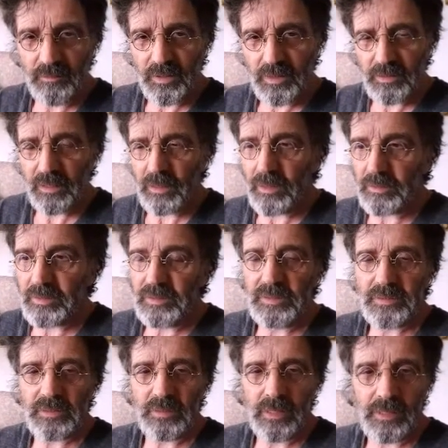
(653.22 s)
This is
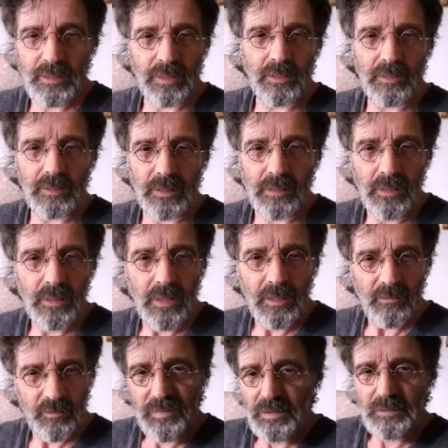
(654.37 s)
something completely
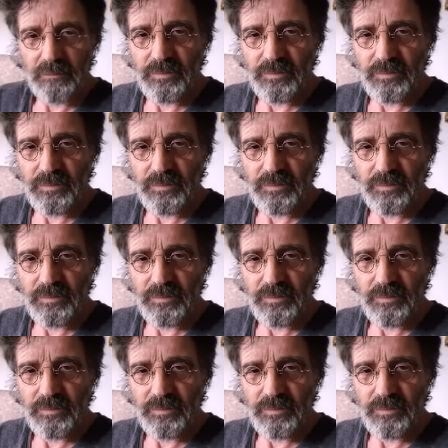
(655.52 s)
different